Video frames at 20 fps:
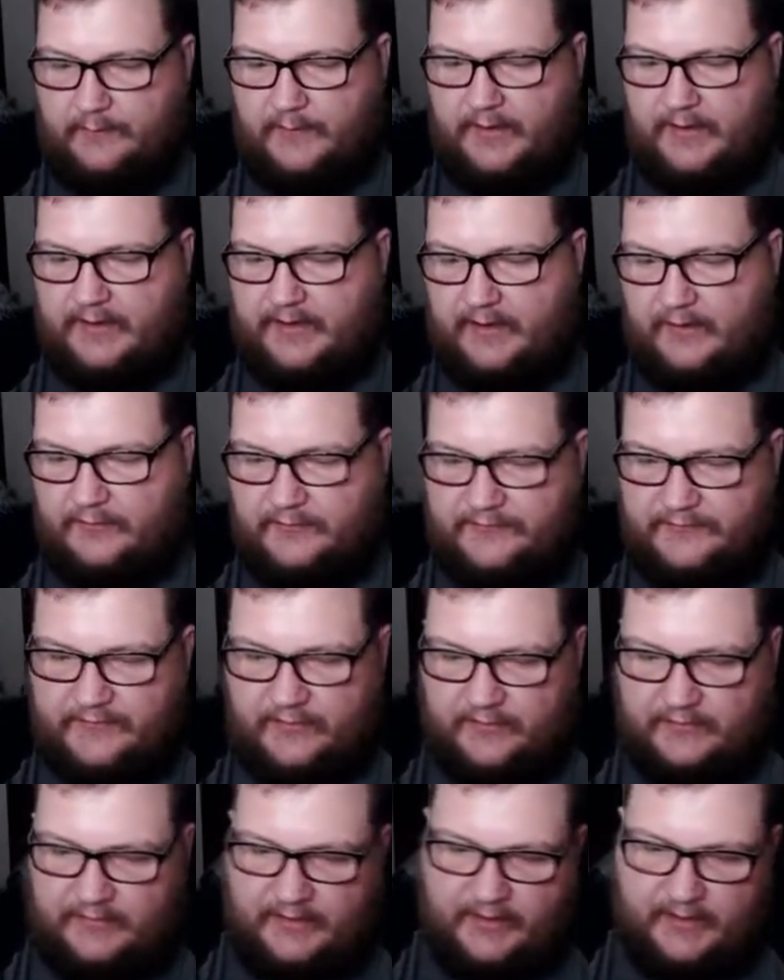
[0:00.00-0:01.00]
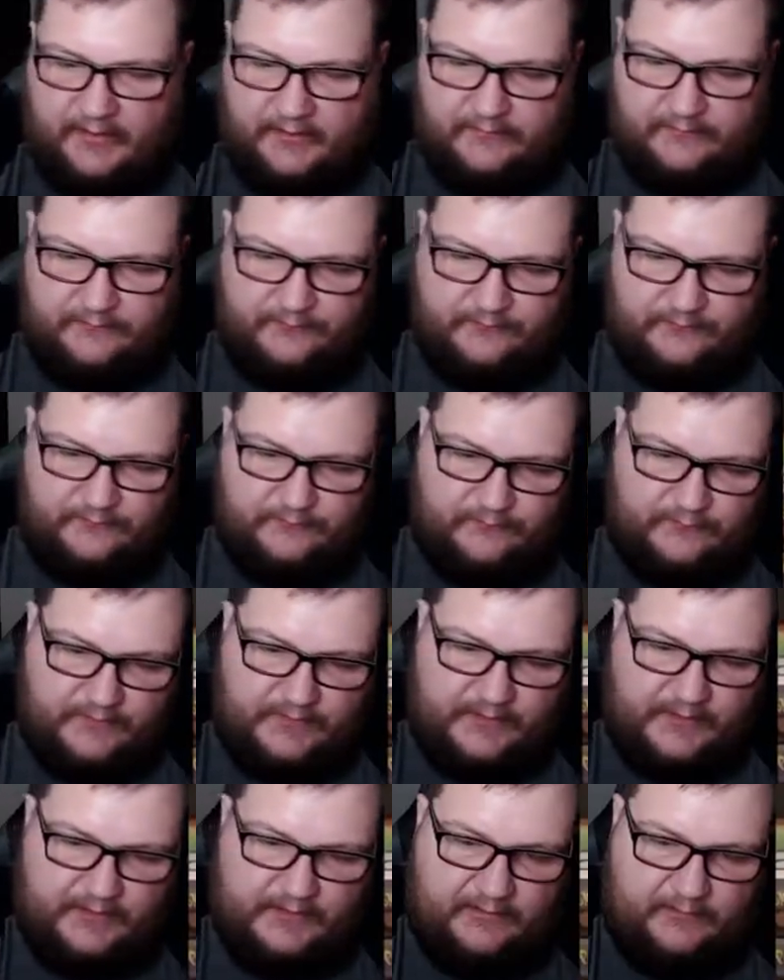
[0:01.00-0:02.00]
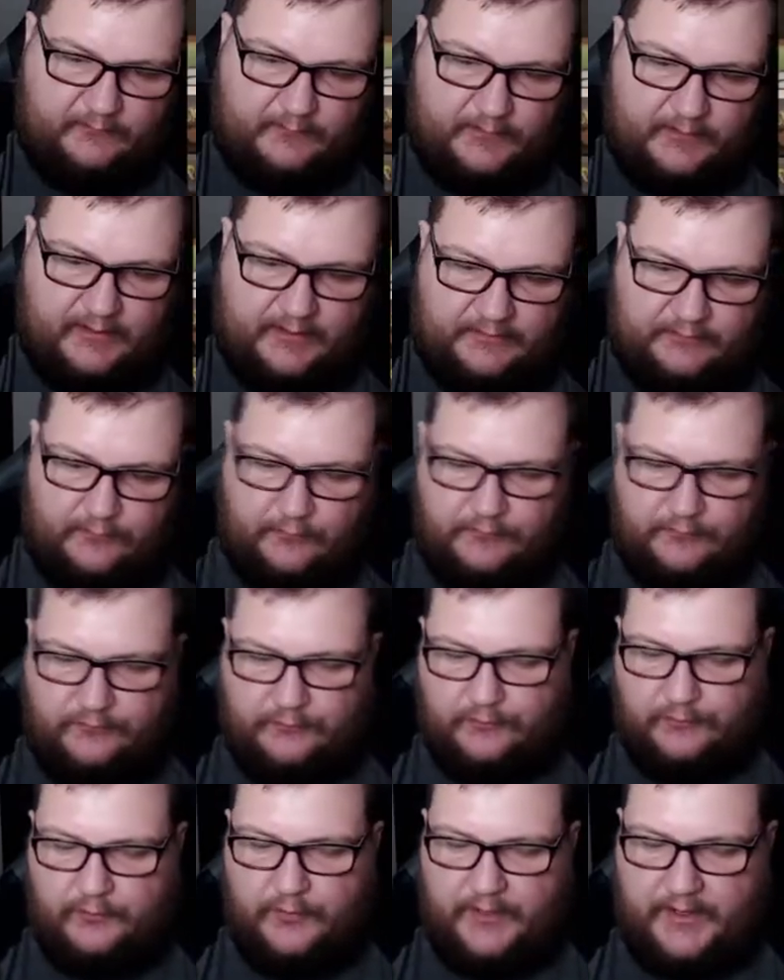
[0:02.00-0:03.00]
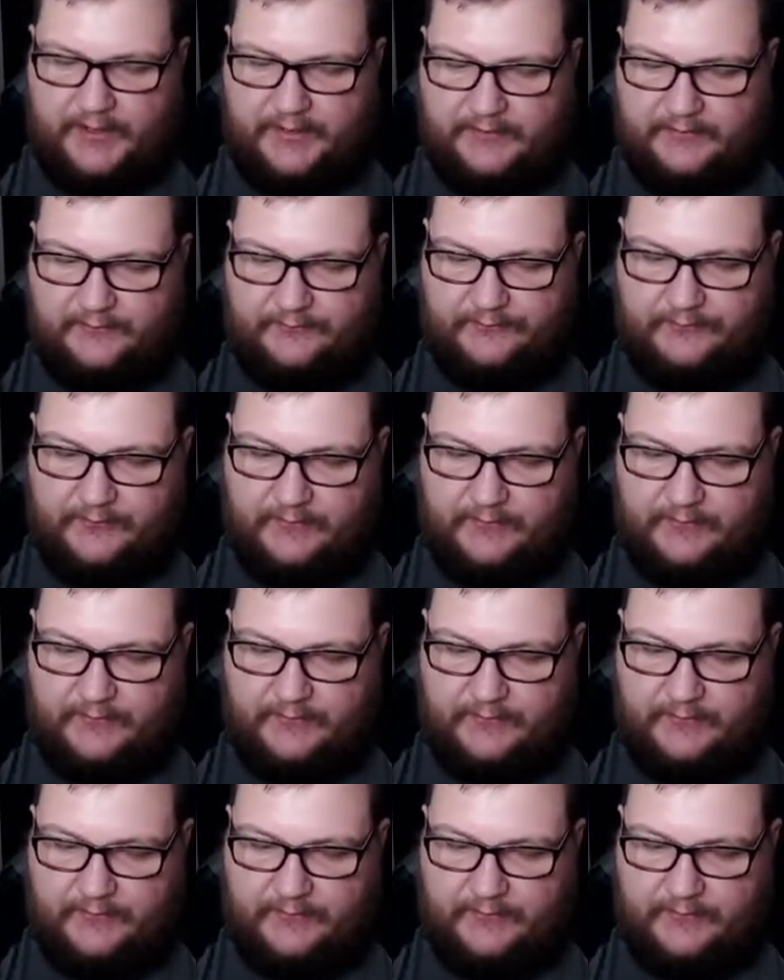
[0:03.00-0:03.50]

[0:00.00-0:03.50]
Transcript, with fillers: not counting this out yet. We're not get, we're not doing too great.